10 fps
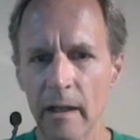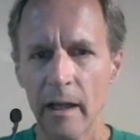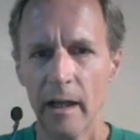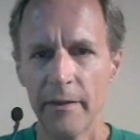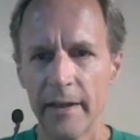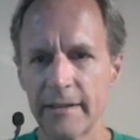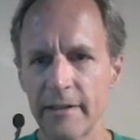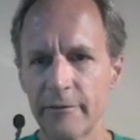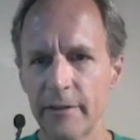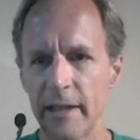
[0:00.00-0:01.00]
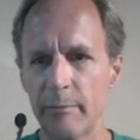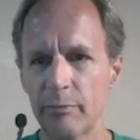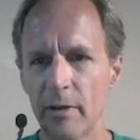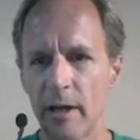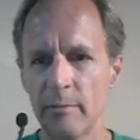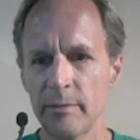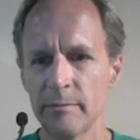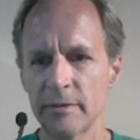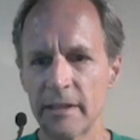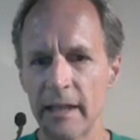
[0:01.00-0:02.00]
that's it for that
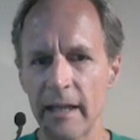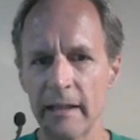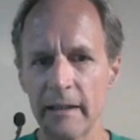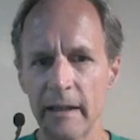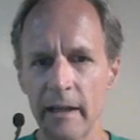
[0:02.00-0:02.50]
problem set.